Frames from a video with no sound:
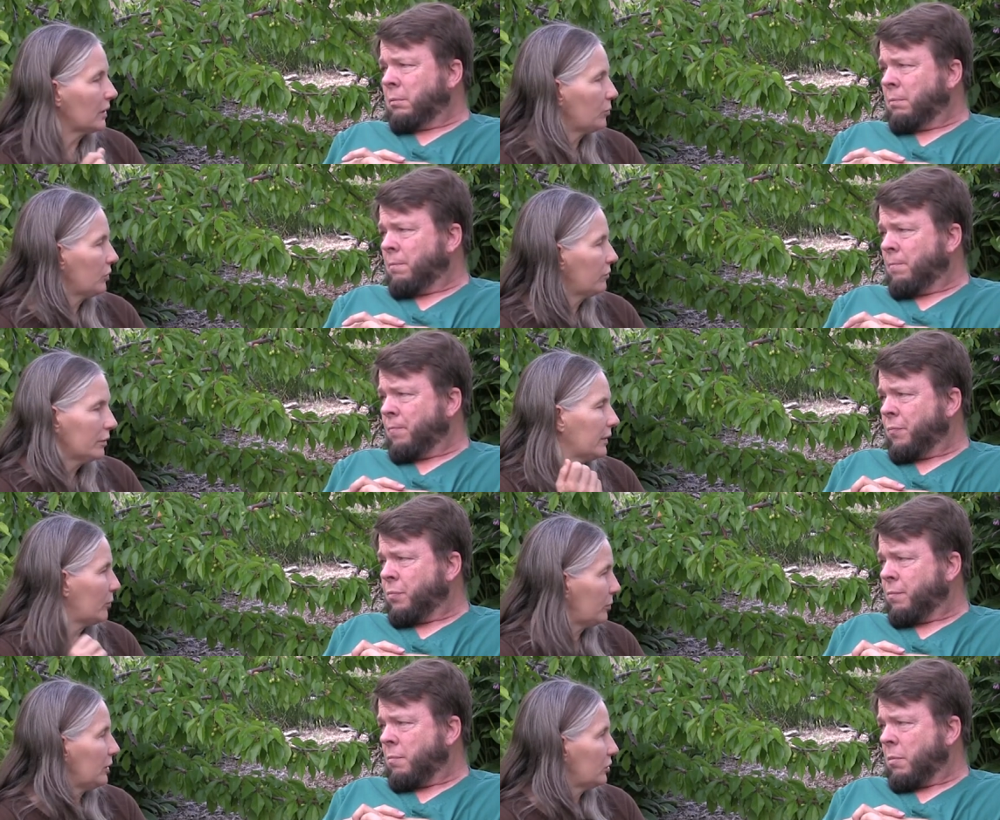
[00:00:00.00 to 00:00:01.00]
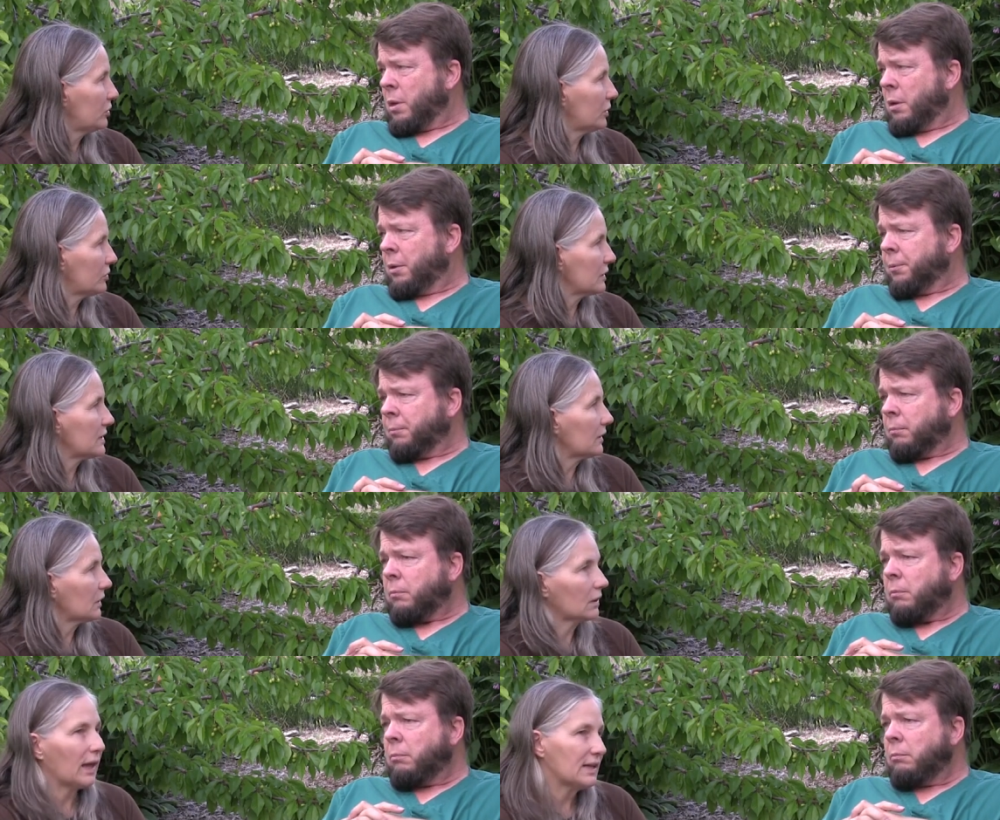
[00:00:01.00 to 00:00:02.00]
Speaker 1: hip? You feel that would be a good dose? Is that
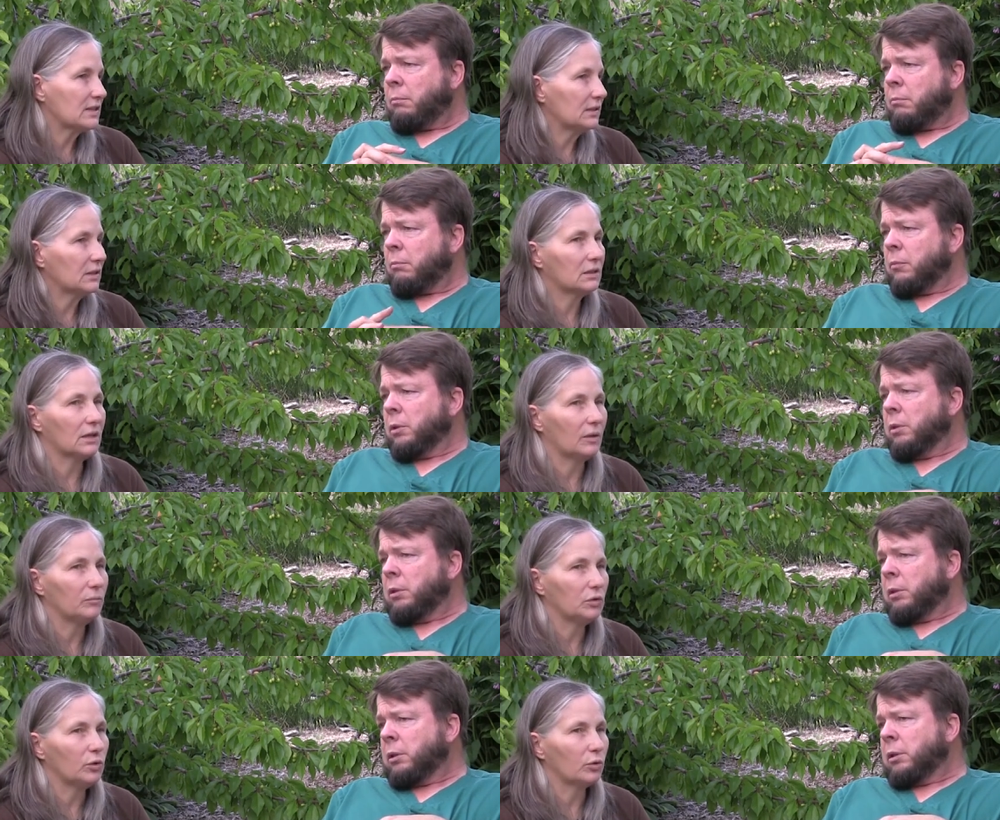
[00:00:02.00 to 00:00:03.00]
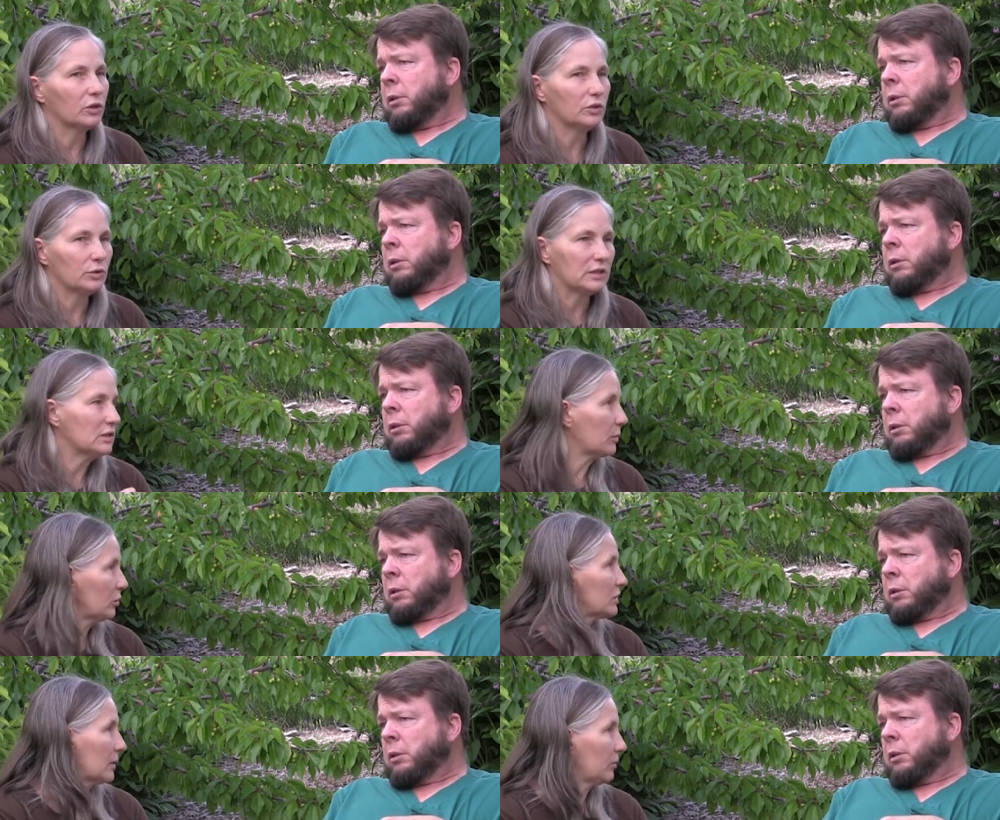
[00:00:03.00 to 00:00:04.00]
the classic? Um, you know, we're going to do a
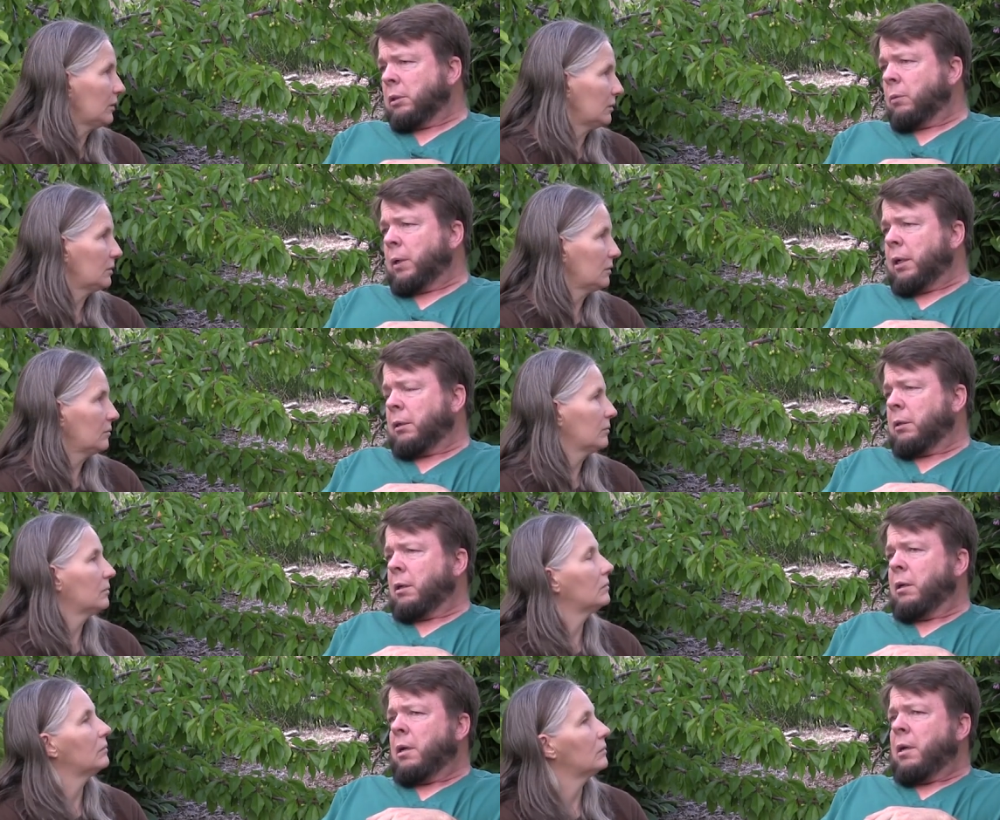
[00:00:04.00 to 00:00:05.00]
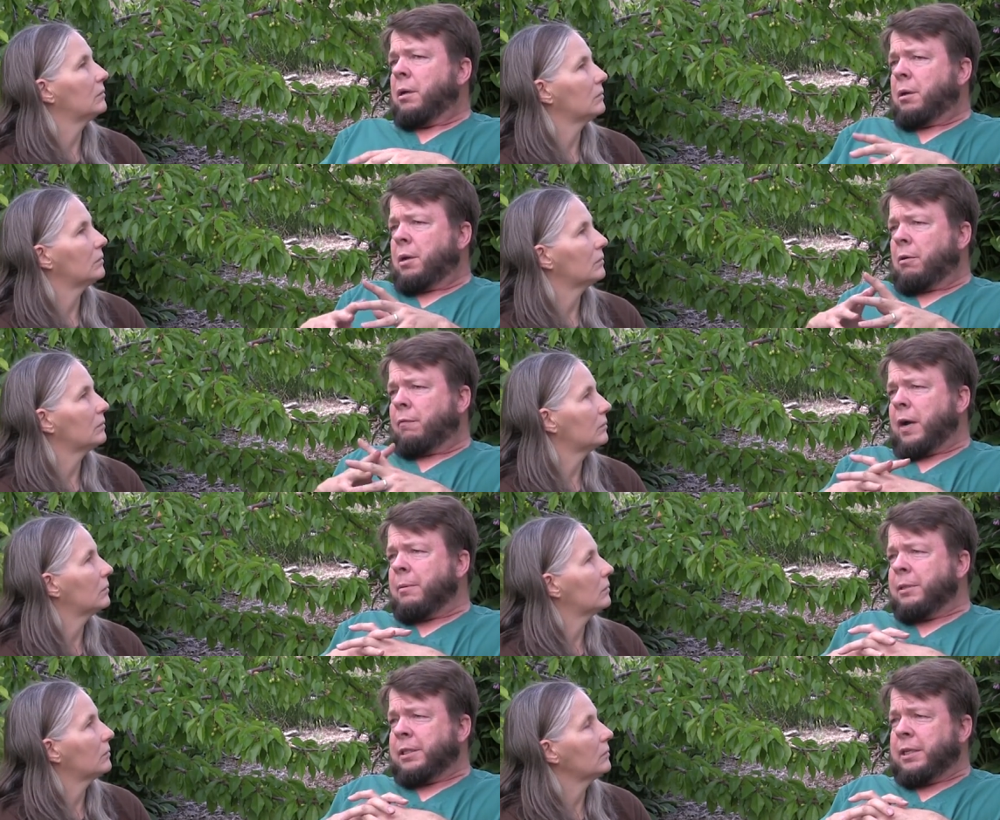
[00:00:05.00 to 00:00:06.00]
teaspoon
Speaker 2: or something. Well, you know,
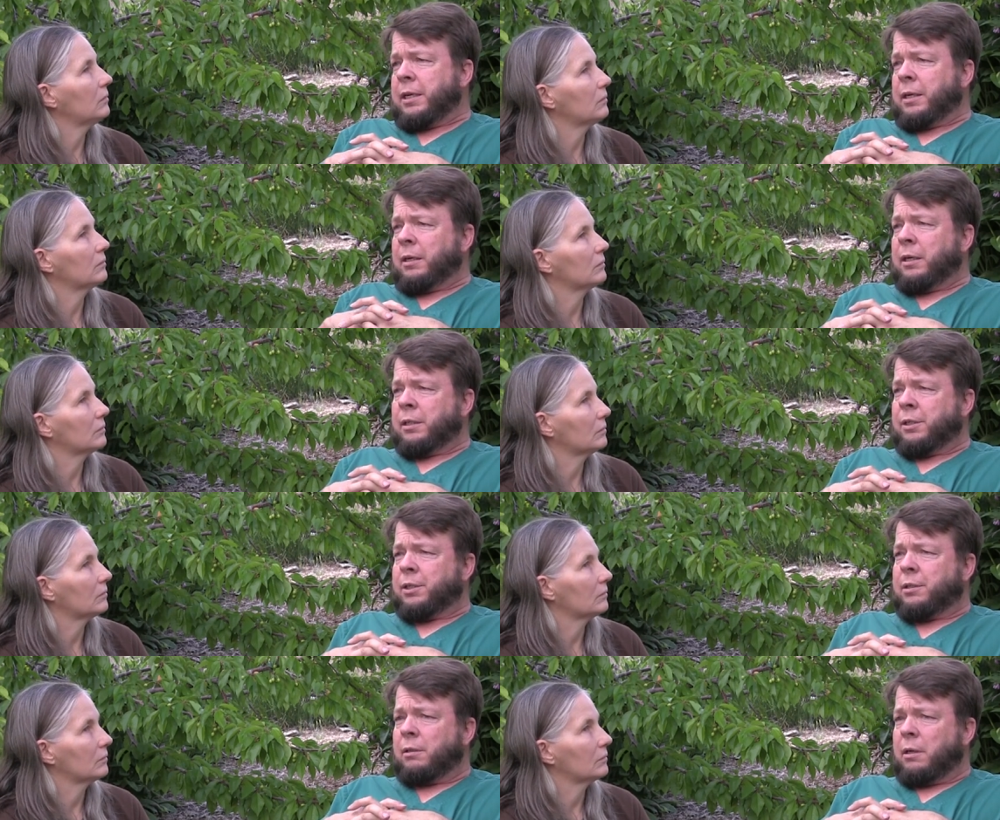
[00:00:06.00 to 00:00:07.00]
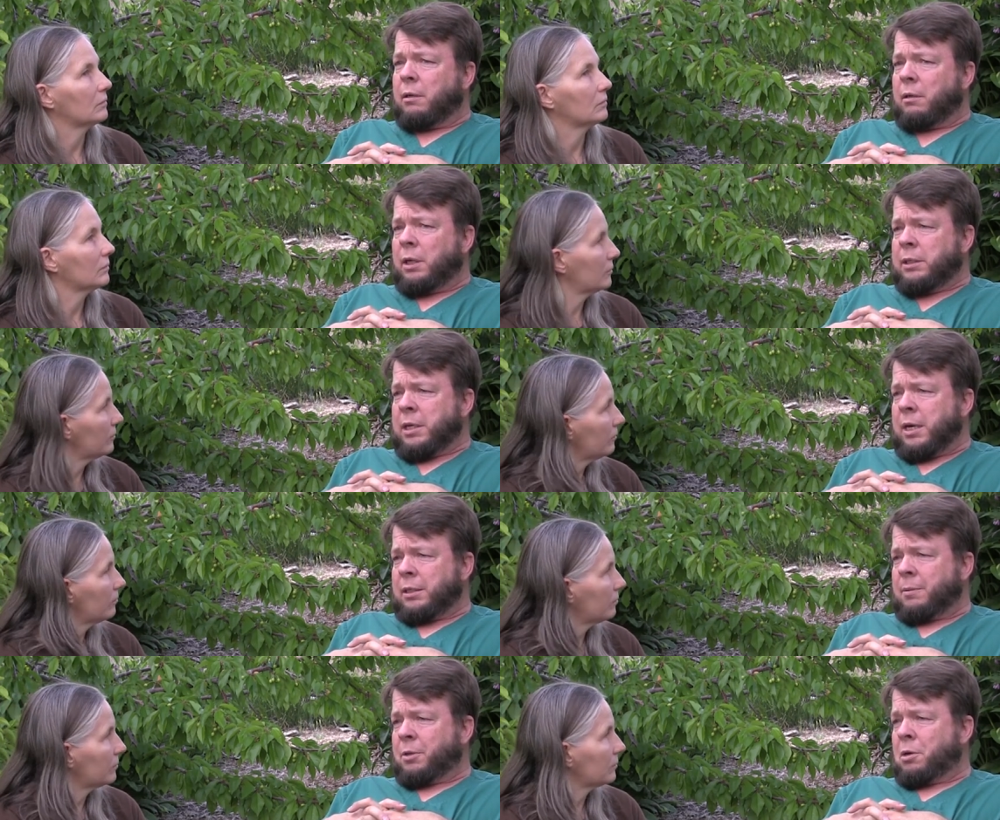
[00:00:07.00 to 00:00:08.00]
vitamin C is is not
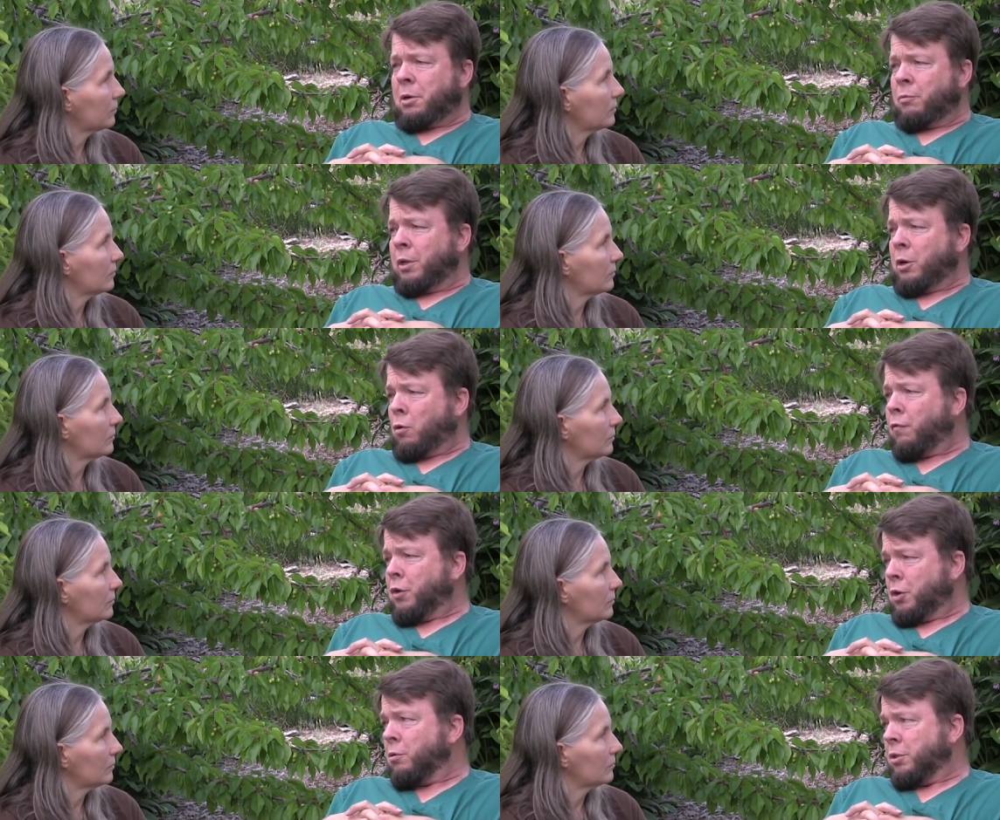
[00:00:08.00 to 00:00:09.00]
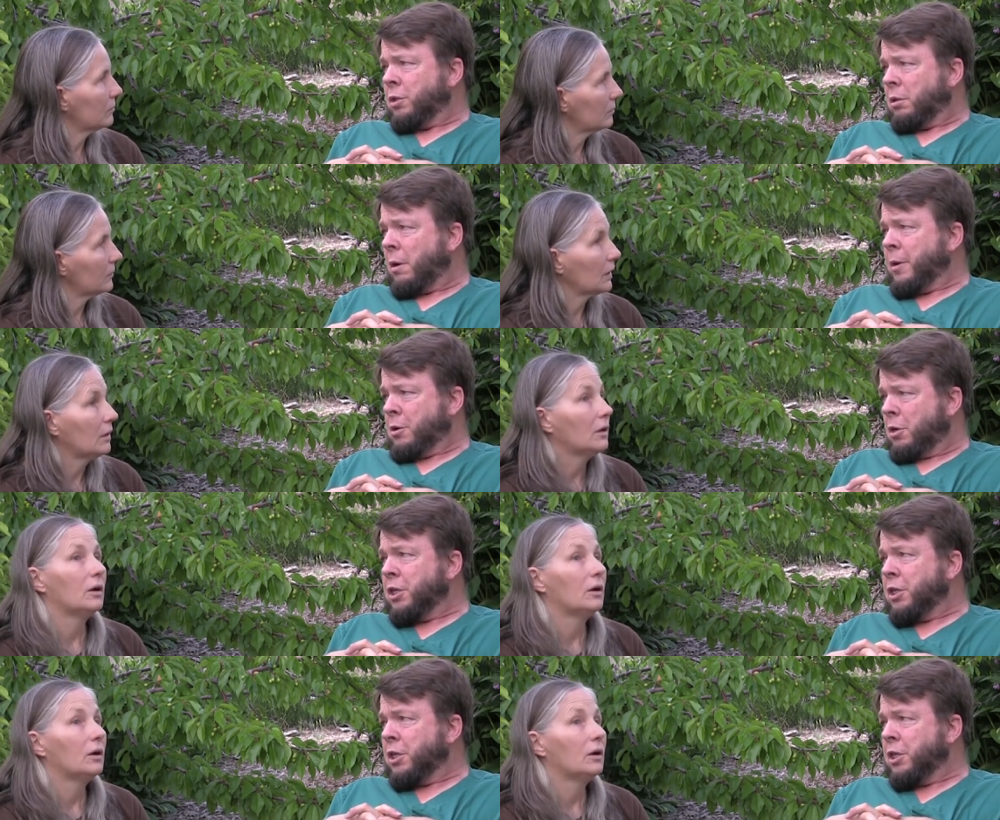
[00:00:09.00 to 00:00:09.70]
something you can really overdose. I mean, you